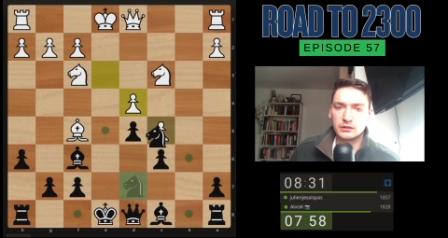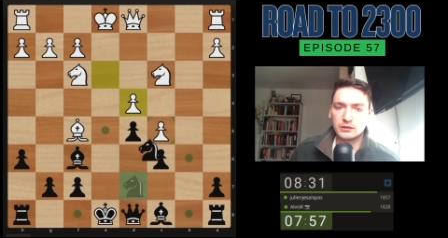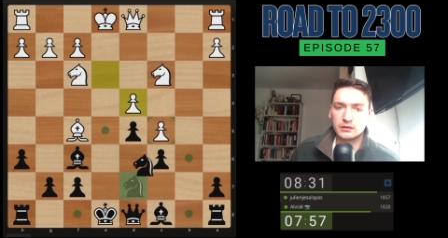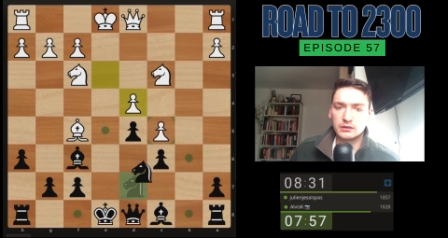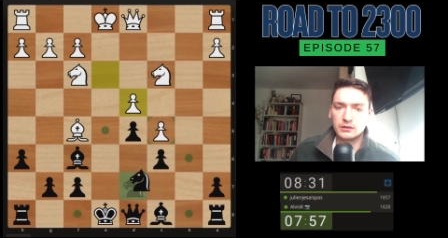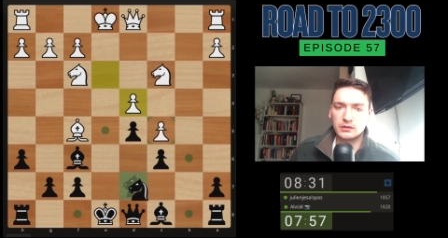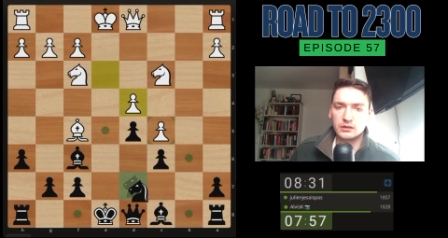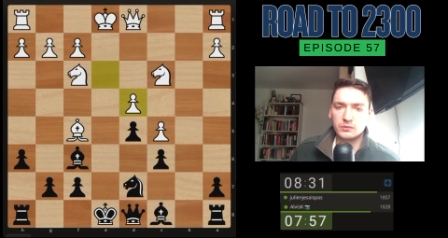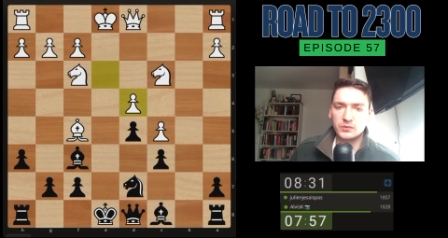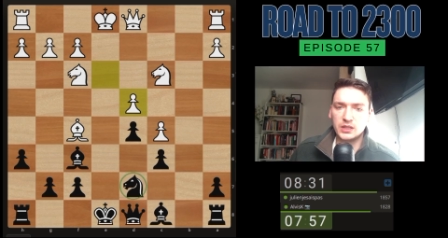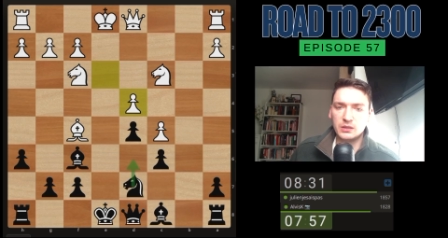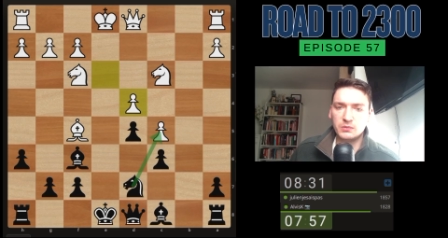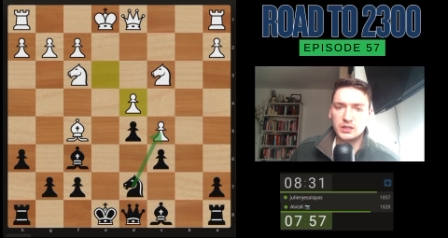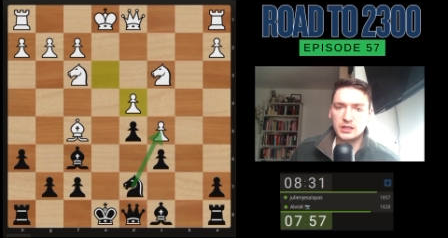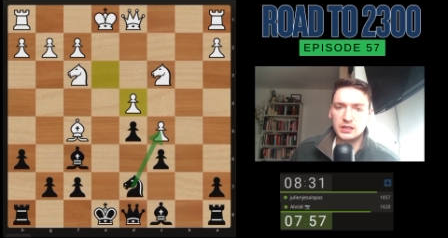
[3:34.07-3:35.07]

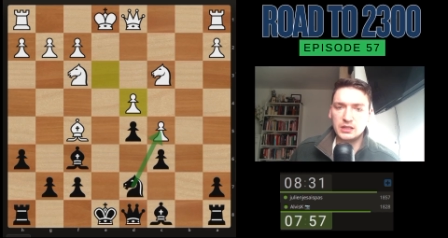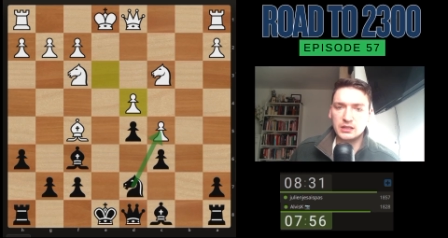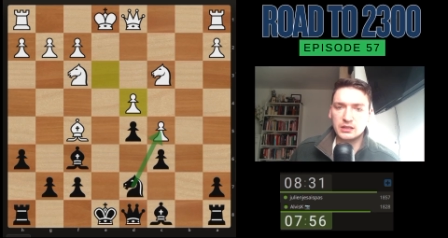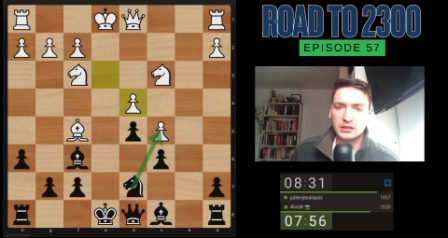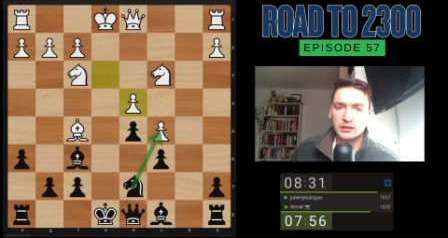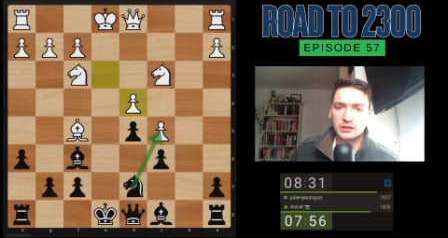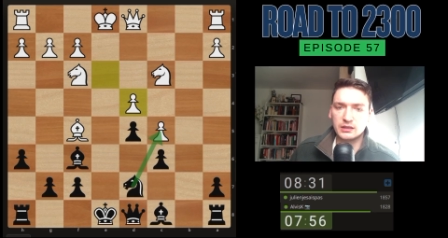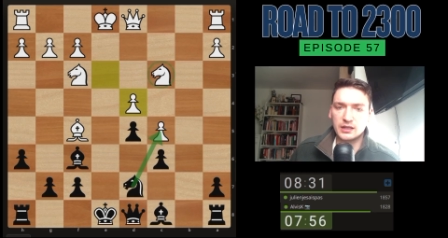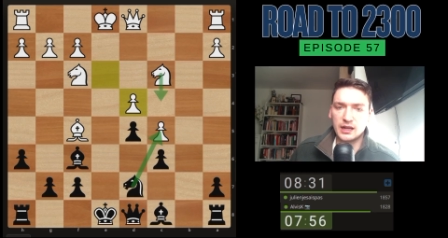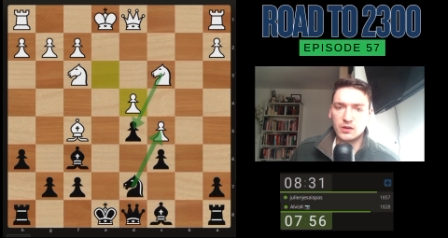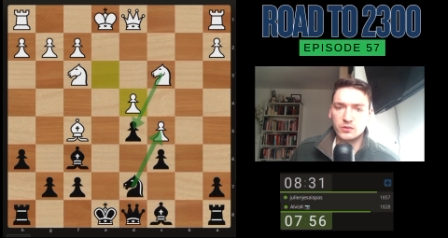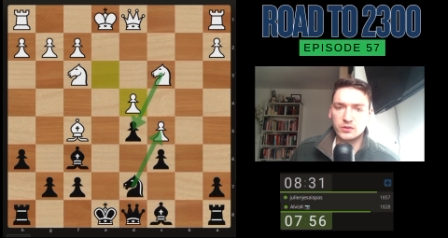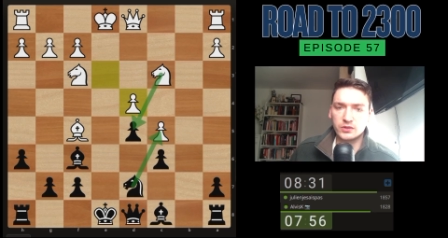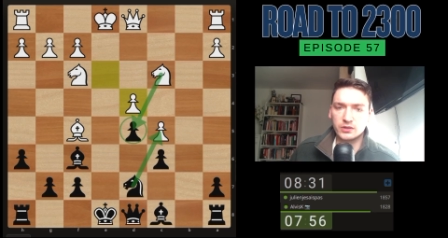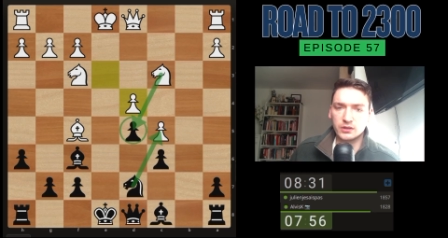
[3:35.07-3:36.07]
maybe he can
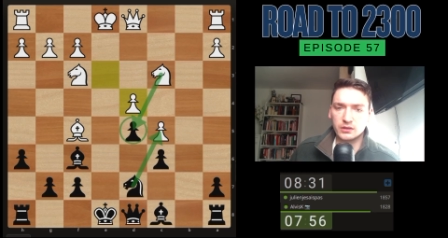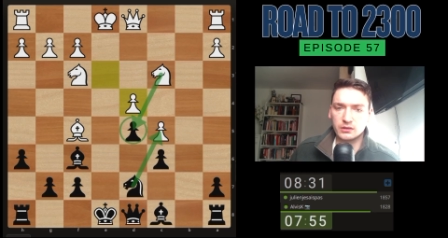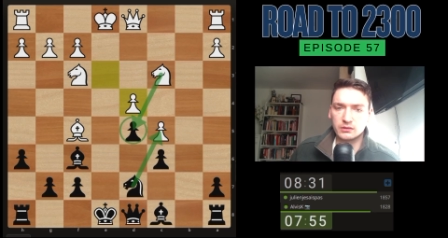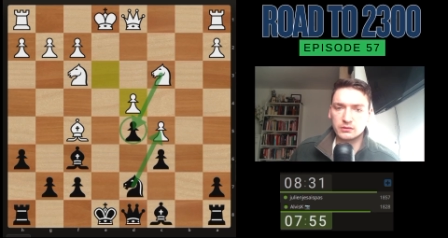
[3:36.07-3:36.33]
counter.